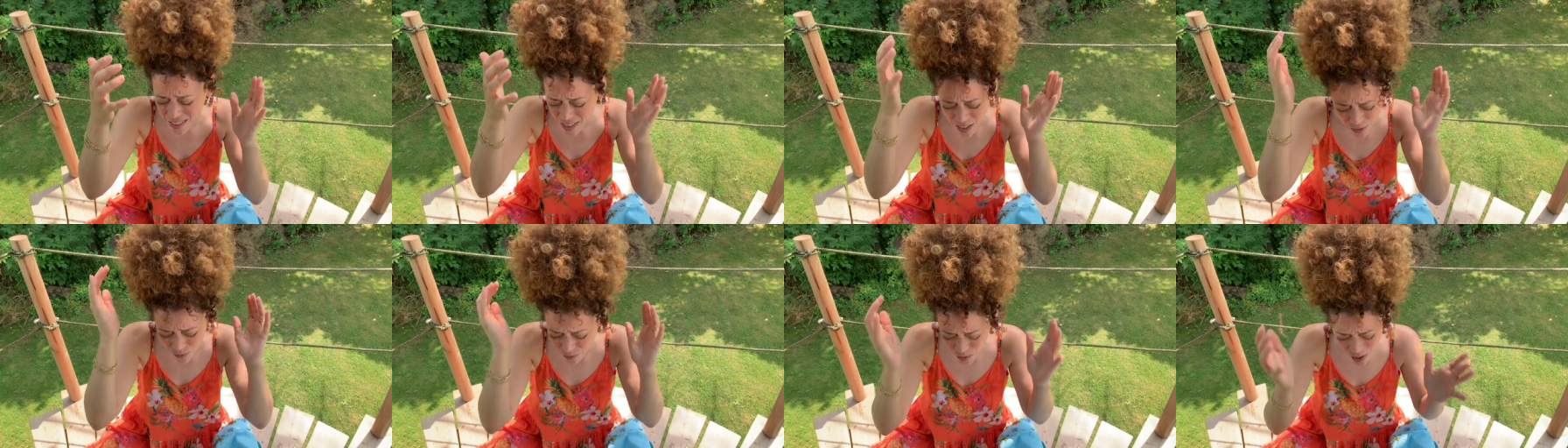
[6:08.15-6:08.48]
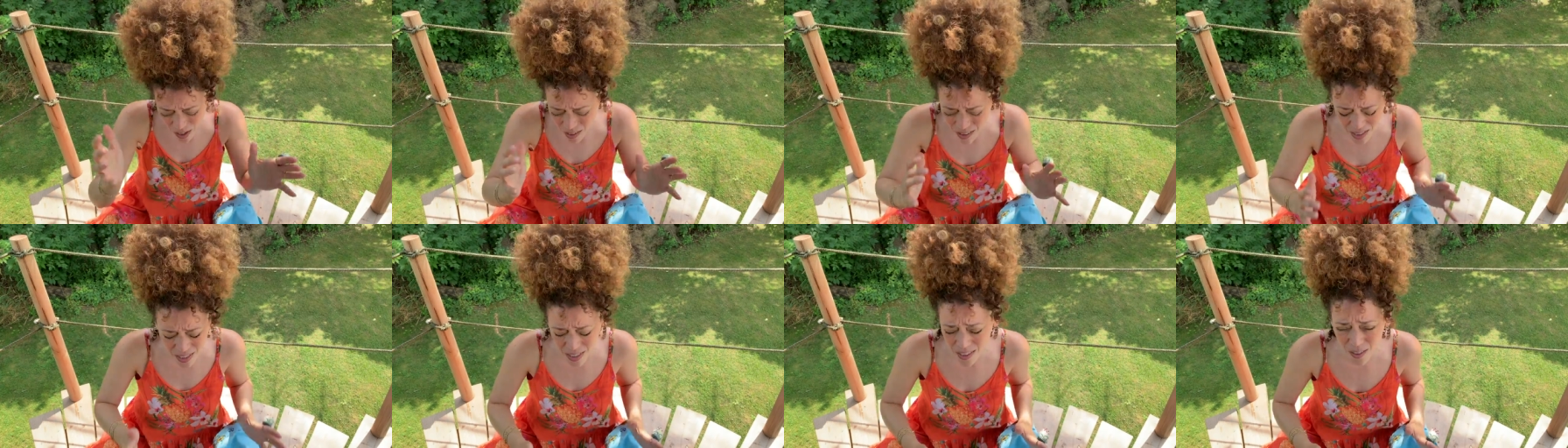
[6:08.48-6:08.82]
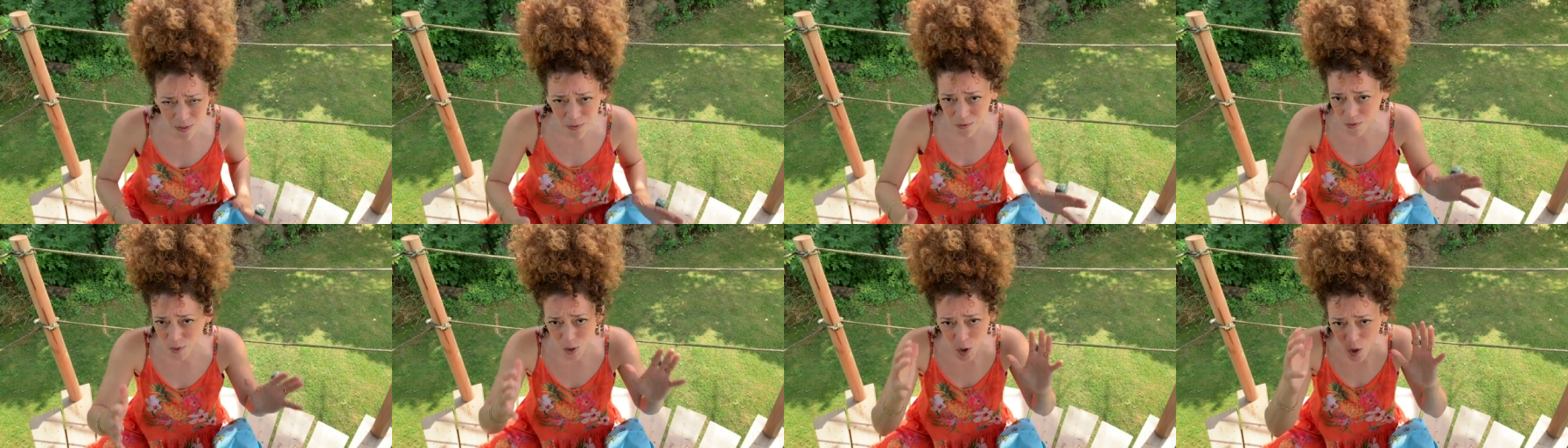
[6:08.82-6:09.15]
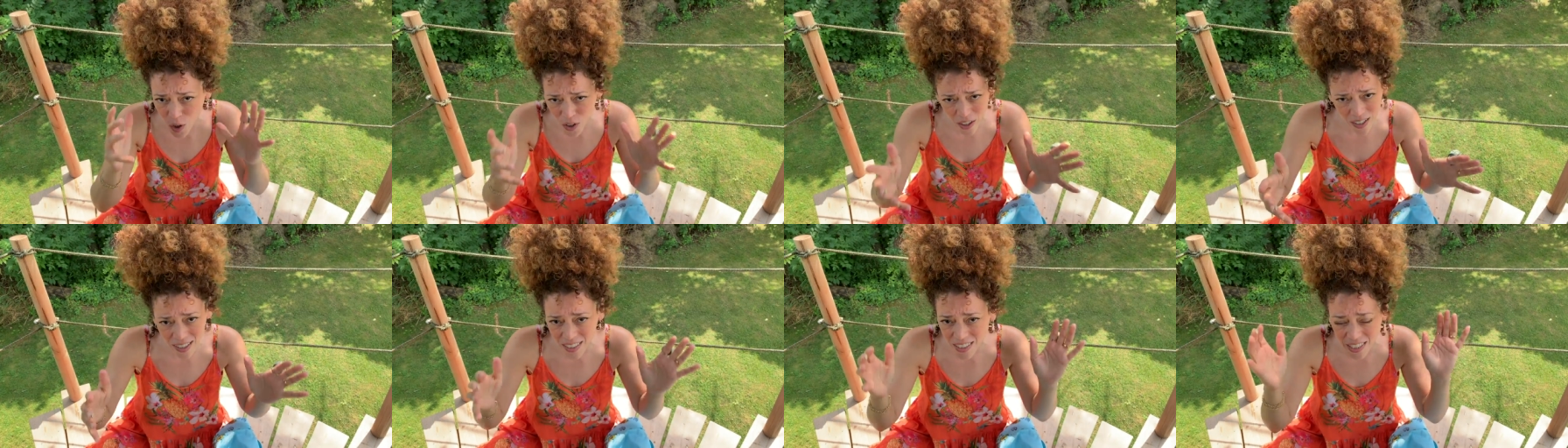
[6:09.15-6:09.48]
she falls to the
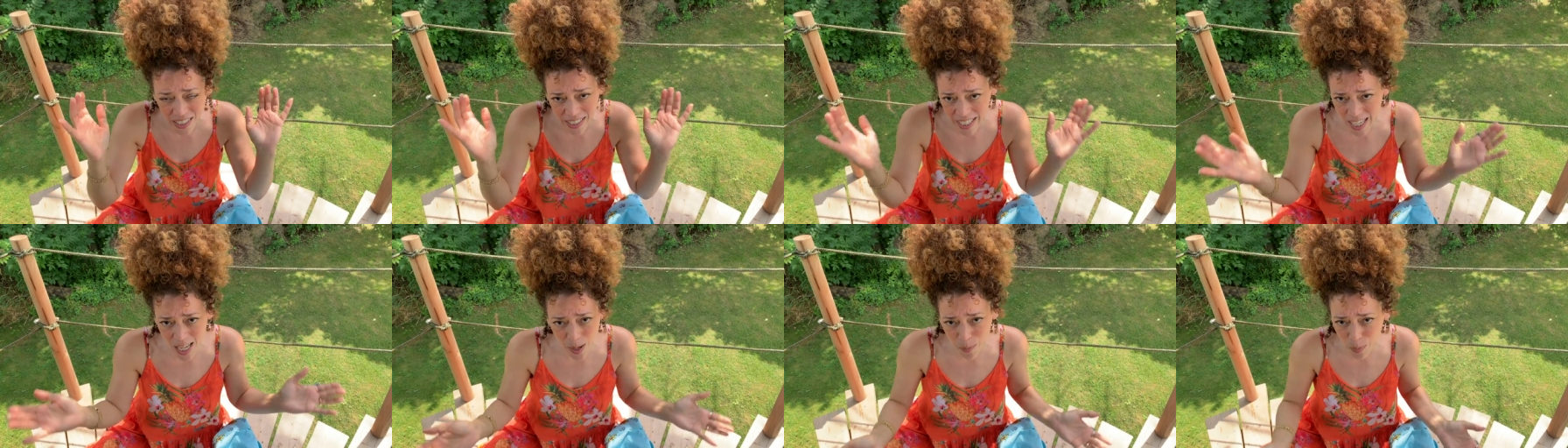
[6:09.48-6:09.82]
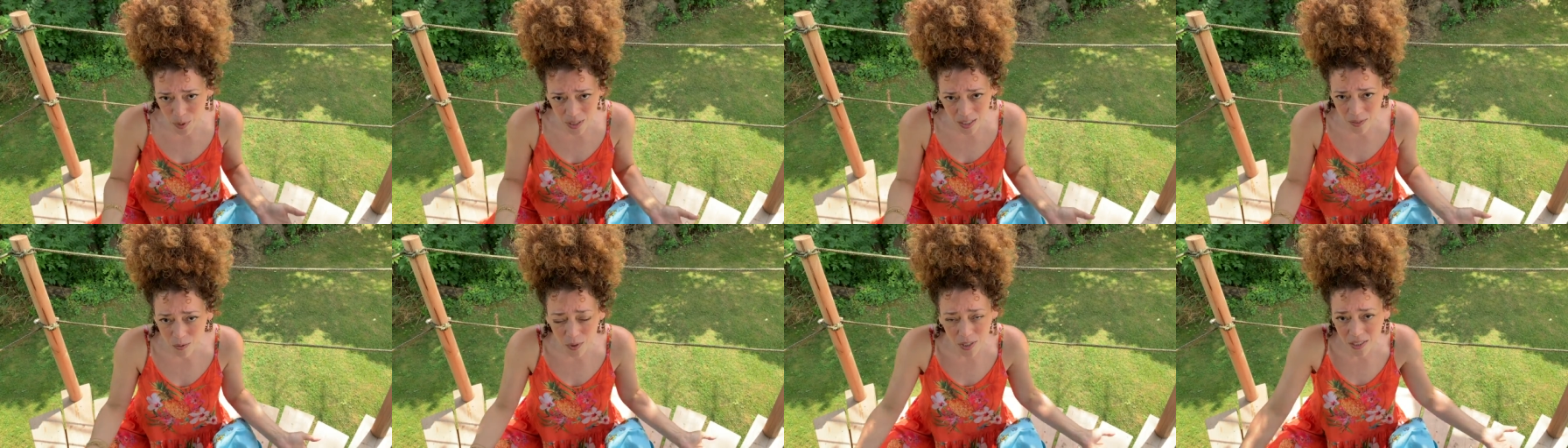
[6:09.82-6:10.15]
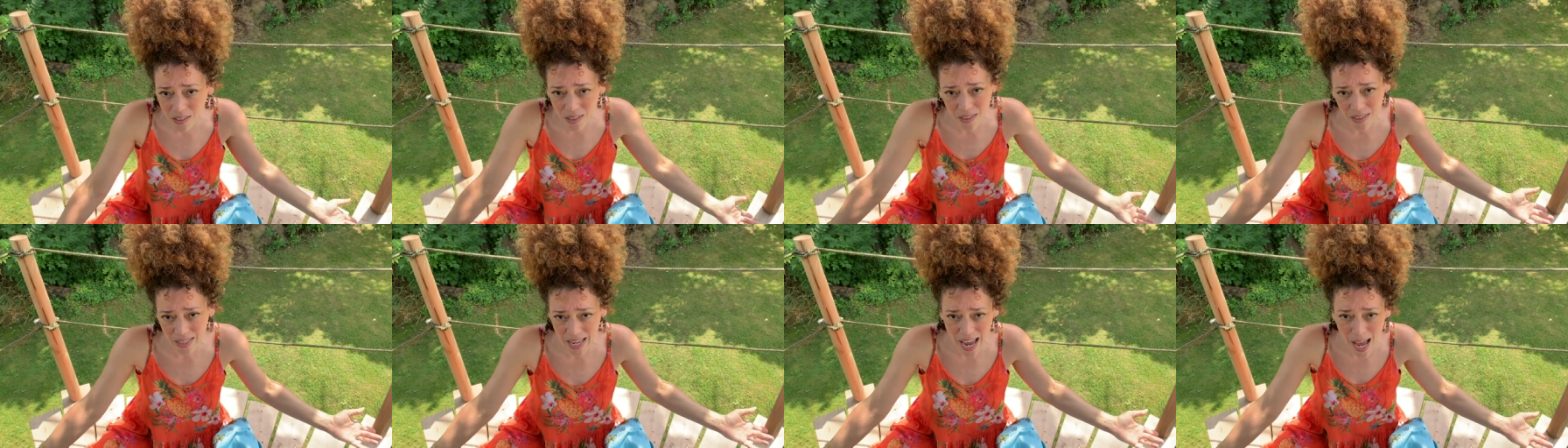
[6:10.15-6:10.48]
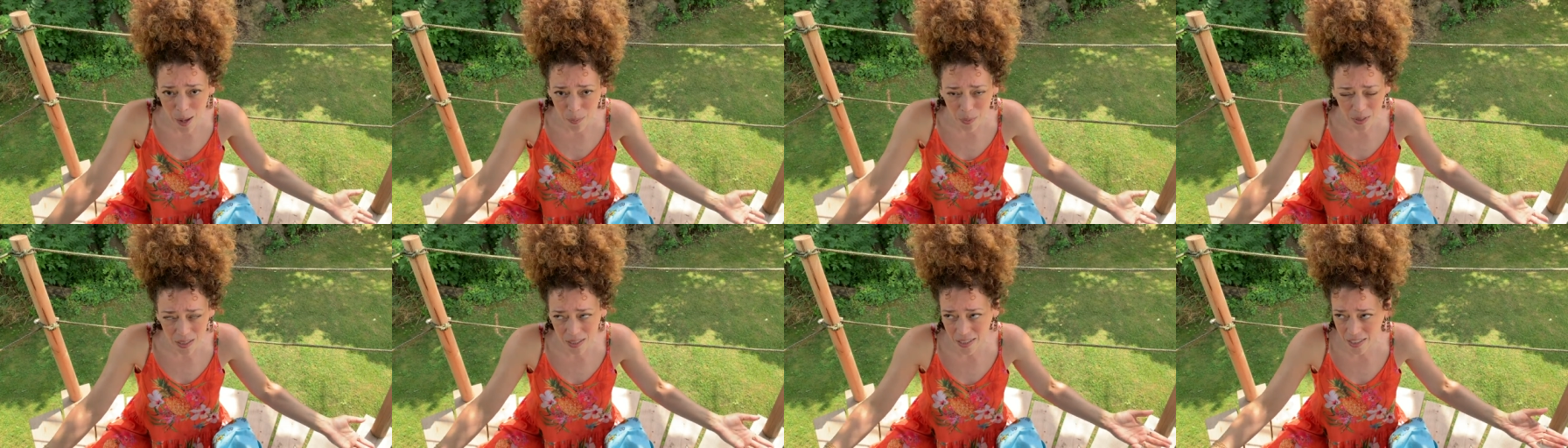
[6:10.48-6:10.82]
floor and she can't believe what just
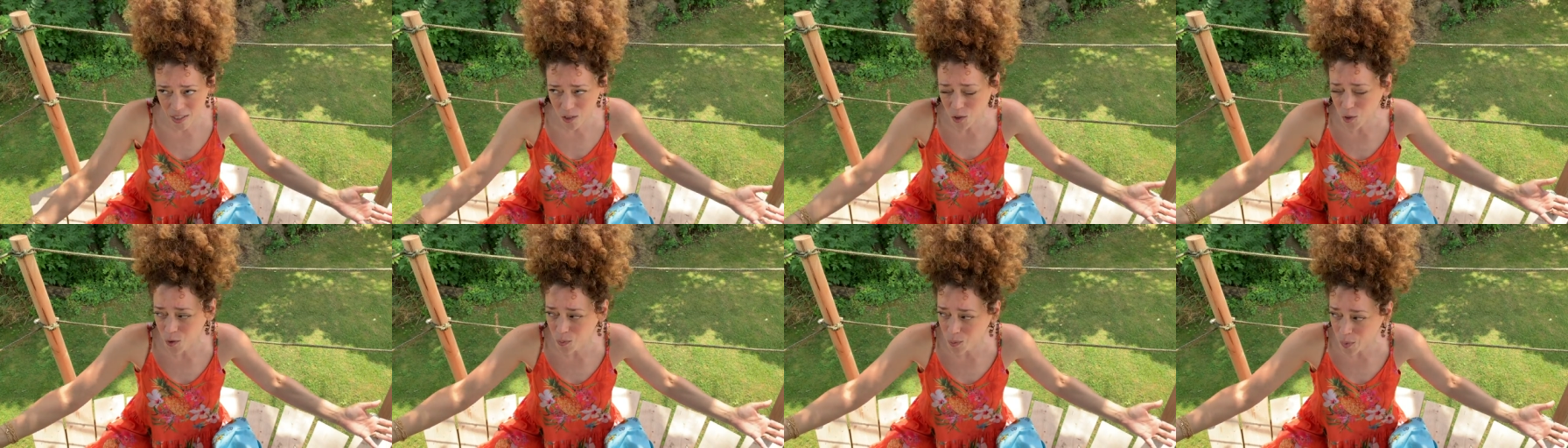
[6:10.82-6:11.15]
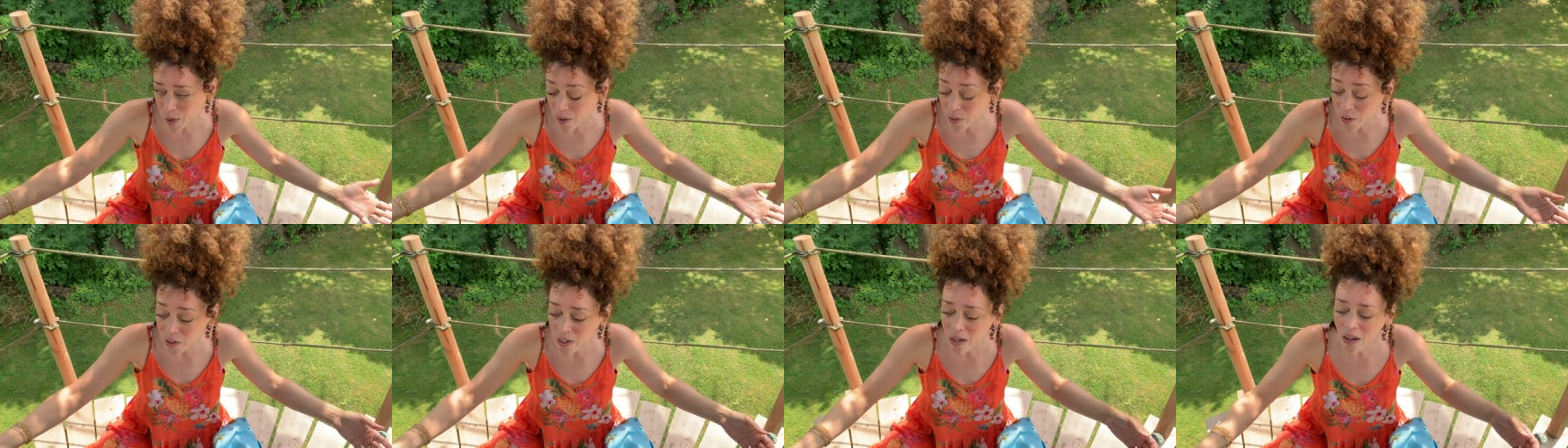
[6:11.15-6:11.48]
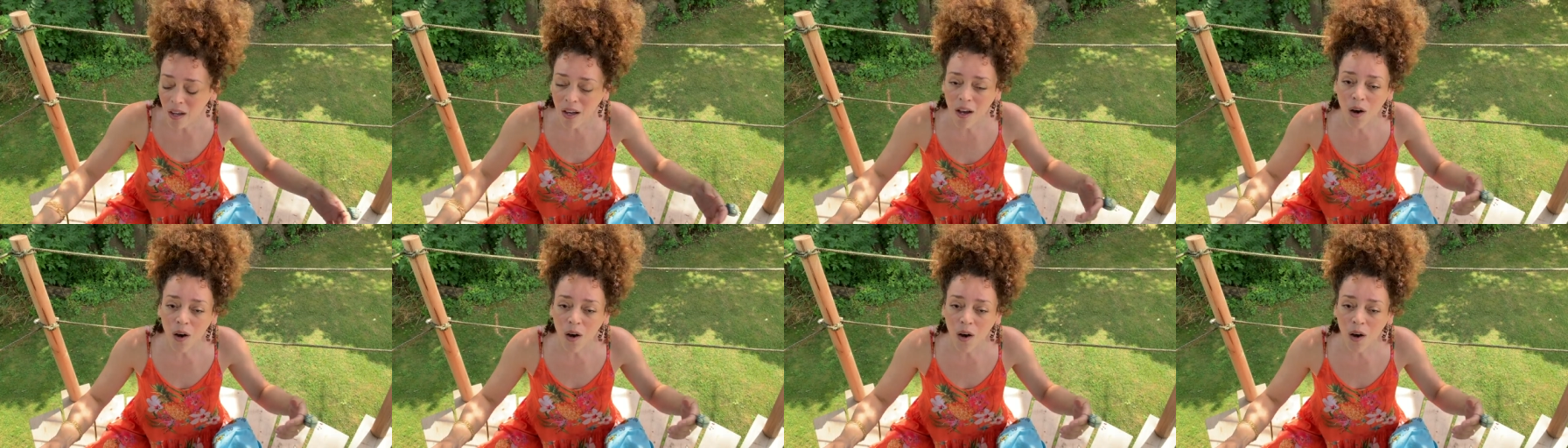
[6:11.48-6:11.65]
happened, he killed her brother.